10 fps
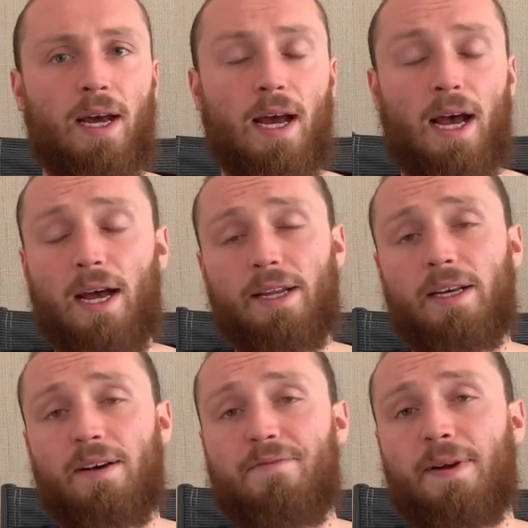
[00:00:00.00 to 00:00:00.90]
And
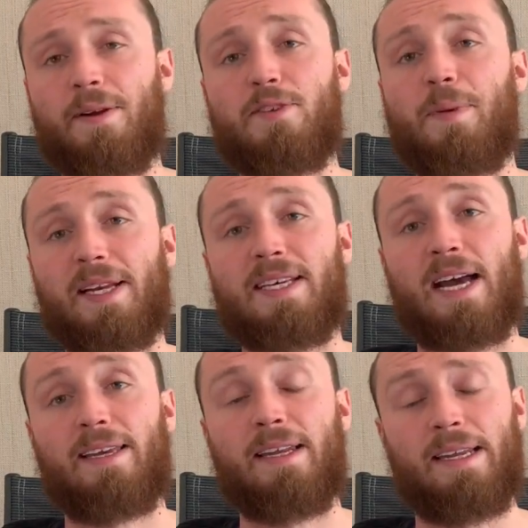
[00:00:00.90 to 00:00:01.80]
I failed
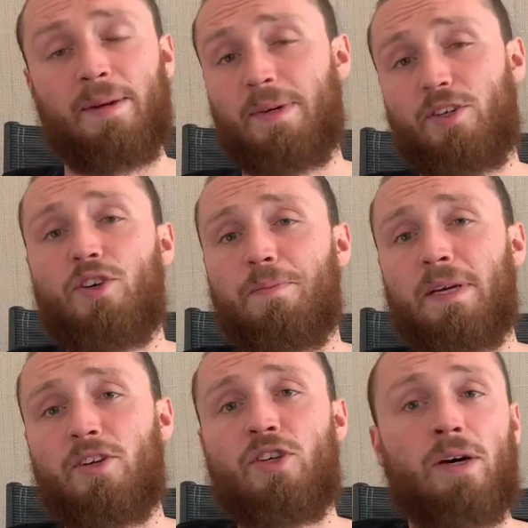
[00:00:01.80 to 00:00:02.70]
spectacularly, which should be
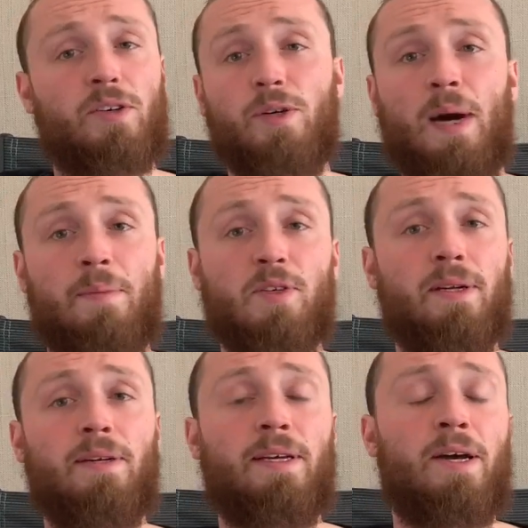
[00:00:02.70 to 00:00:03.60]
a shock to
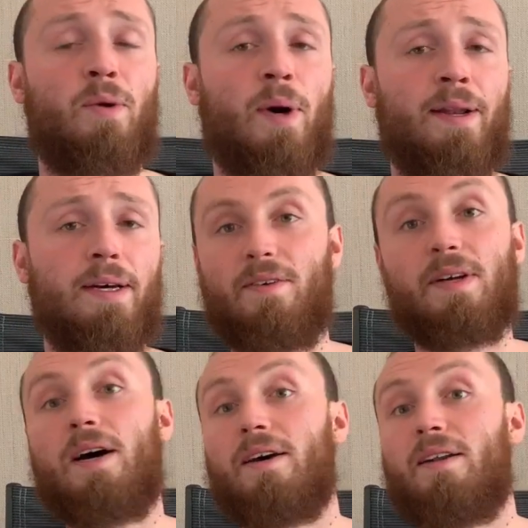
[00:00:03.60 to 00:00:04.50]
absolutely no one.
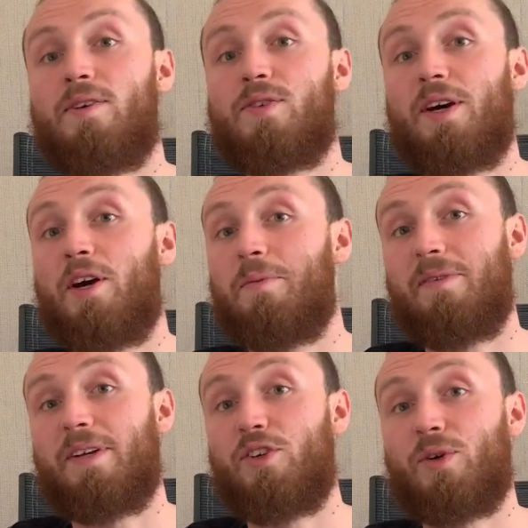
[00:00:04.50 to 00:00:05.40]
Regardless, I hope you've
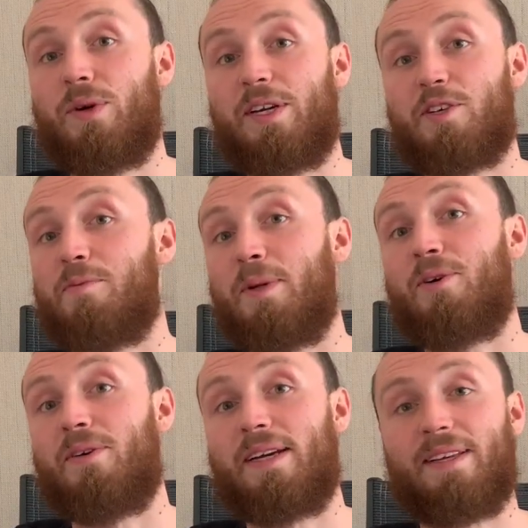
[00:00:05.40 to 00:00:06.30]
enjoyed
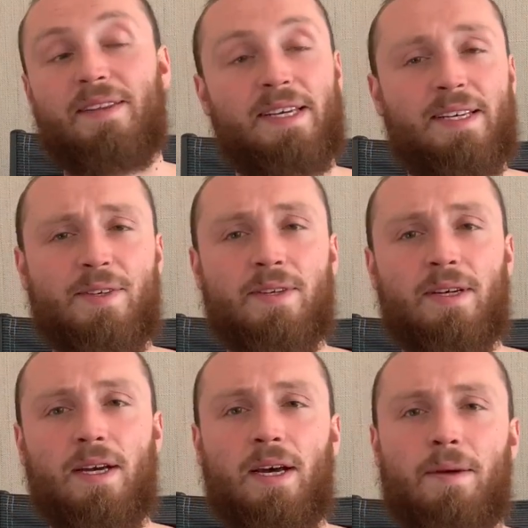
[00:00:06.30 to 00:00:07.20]
exploring these
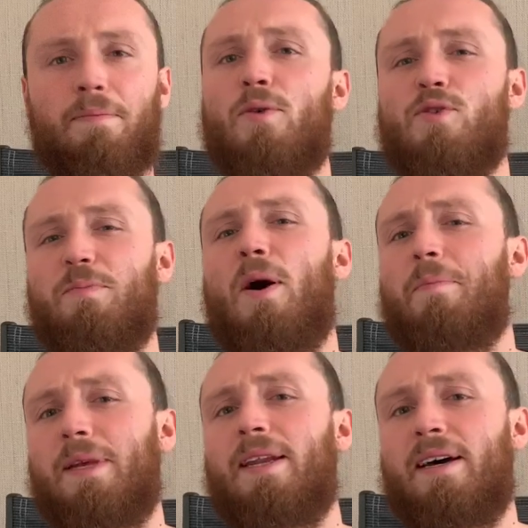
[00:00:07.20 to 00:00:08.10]
most
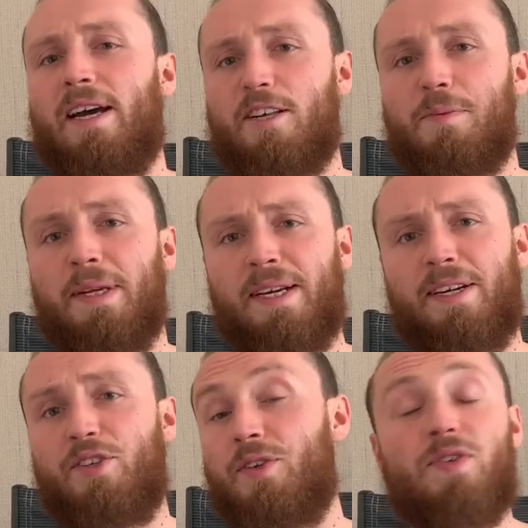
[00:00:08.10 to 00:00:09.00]
popular
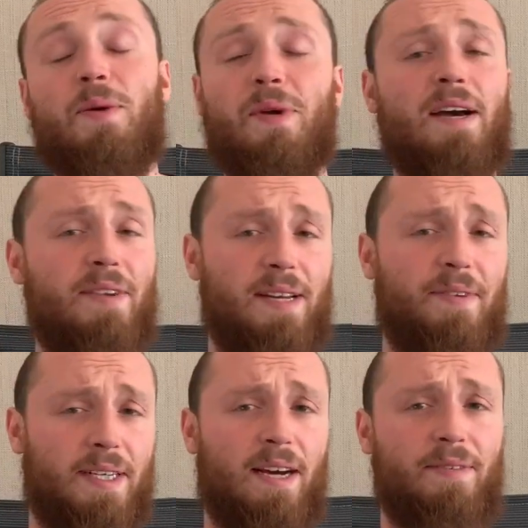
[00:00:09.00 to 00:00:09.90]
explanations, and we haven't
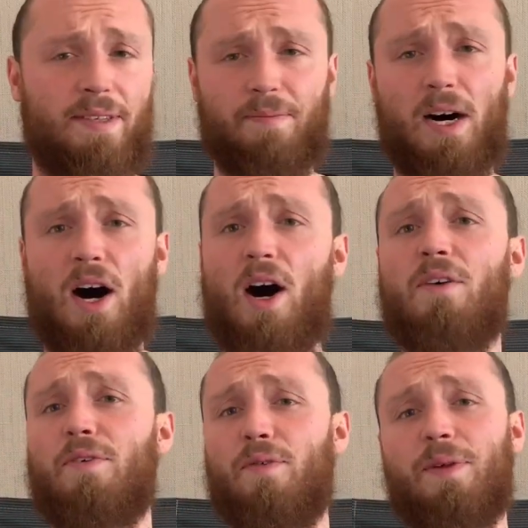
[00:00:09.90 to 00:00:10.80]
even covered
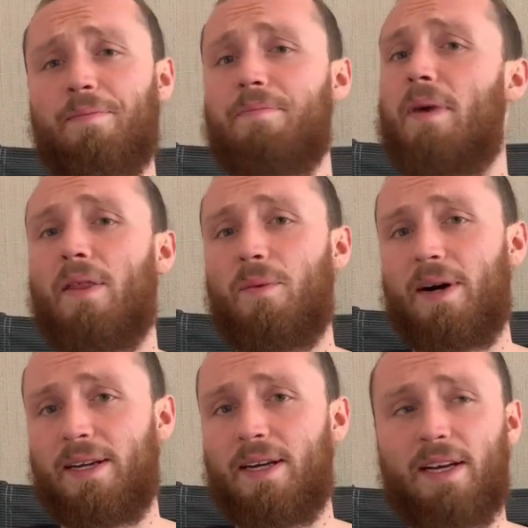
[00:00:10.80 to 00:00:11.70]
half of them, by the
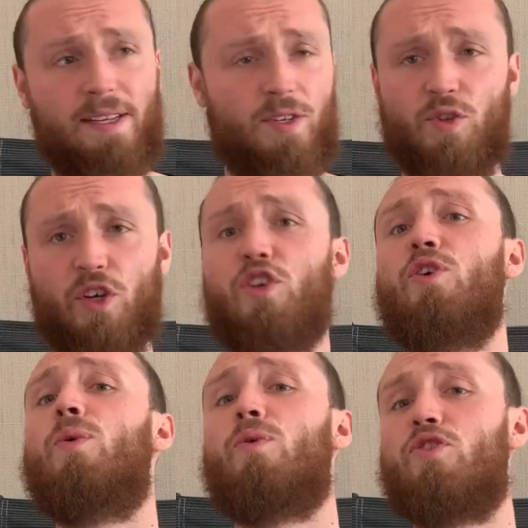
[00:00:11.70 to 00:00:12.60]
way. This is a
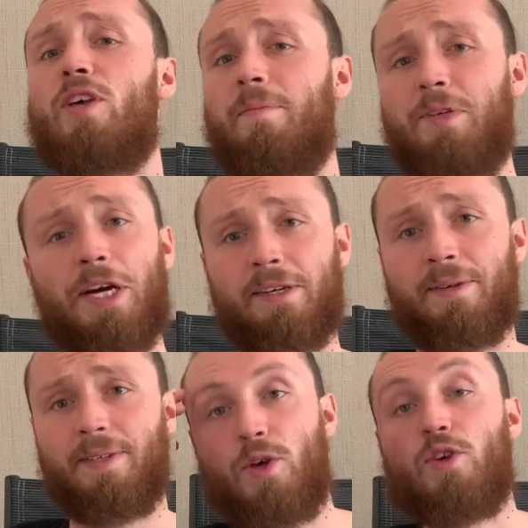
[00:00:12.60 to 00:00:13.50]
huge subject.
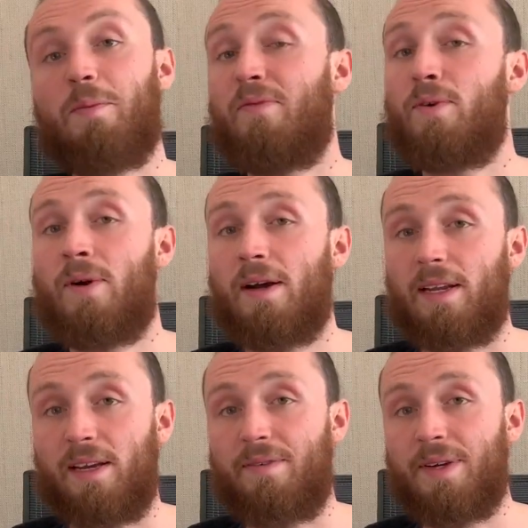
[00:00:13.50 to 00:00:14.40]
So before I
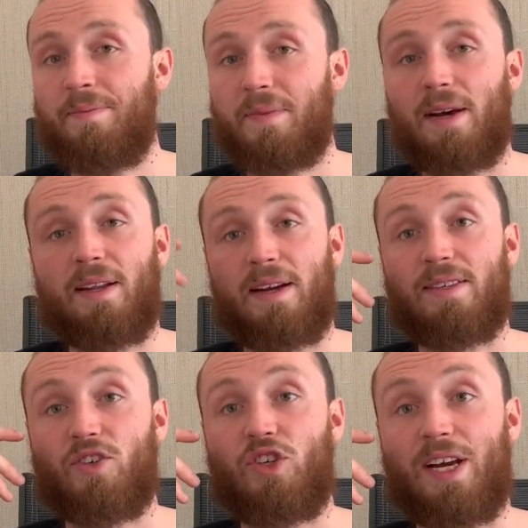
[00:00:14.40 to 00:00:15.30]
leave you, I'd like
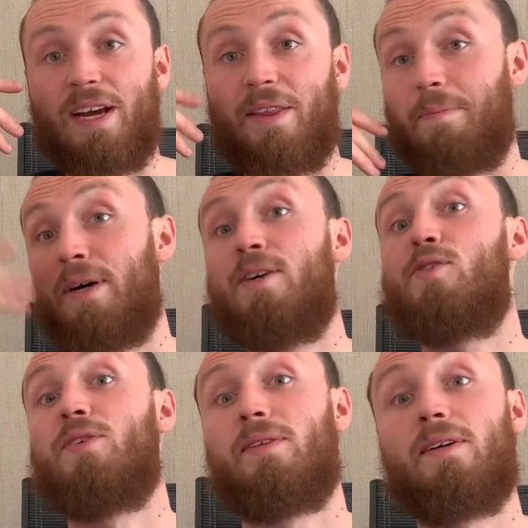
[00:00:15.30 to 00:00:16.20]
to share the
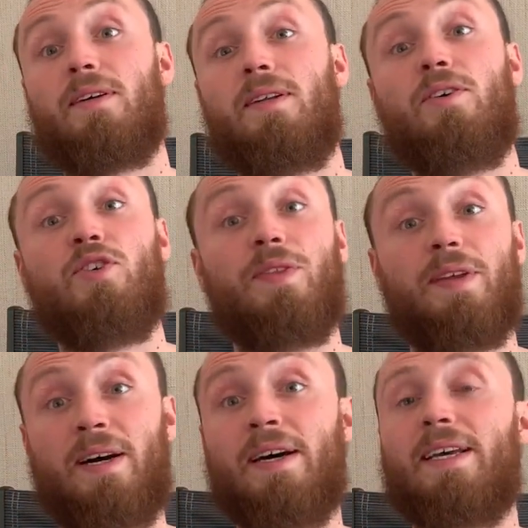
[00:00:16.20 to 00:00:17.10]
personal conclusion that
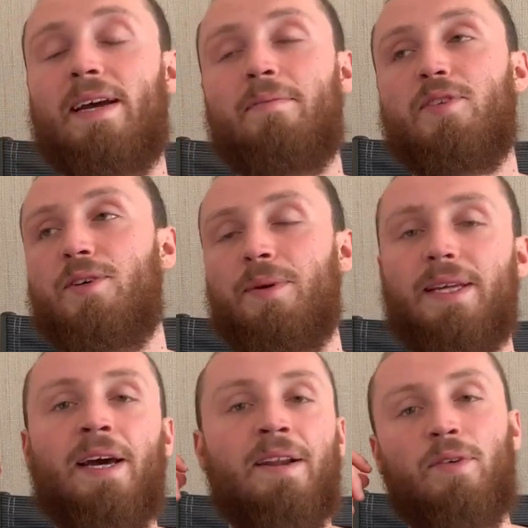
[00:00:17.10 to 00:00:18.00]
I came to at the
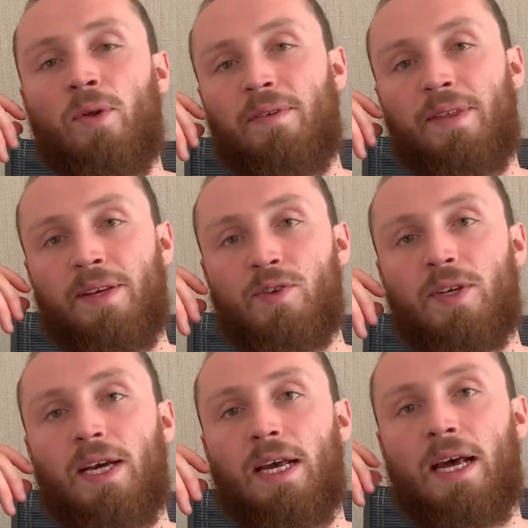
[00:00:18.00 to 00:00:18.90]
end of all of this,
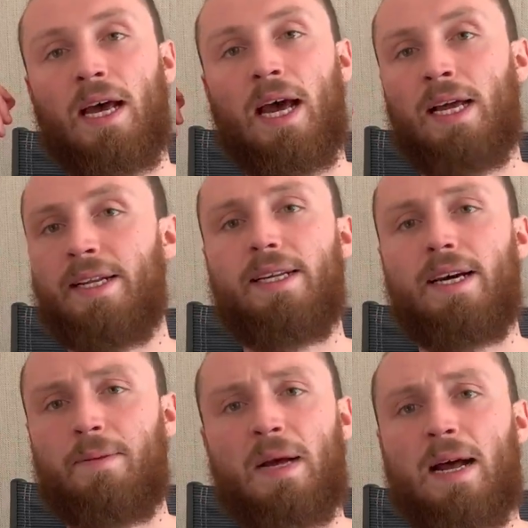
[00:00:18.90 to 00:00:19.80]
and
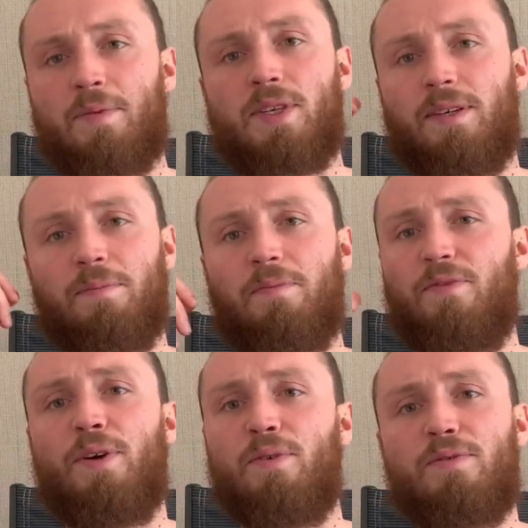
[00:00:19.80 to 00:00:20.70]
perhaps a
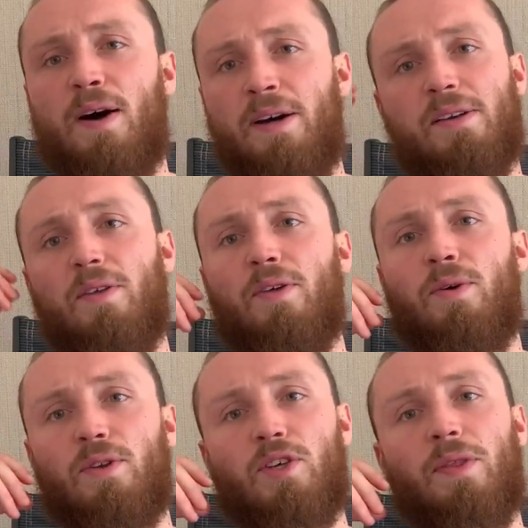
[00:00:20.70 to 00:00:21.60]
few final
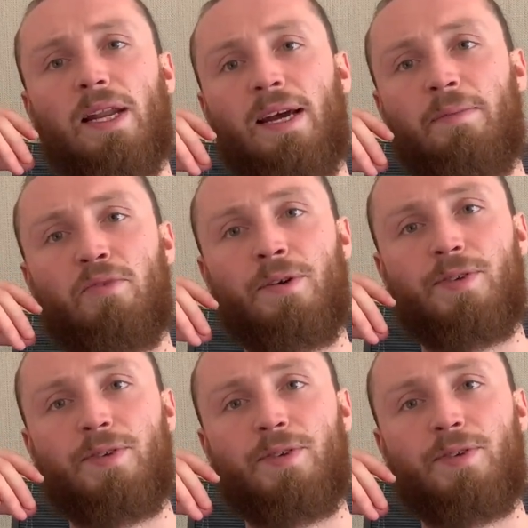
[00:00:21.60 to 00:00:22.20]
thoughts on the late Bronze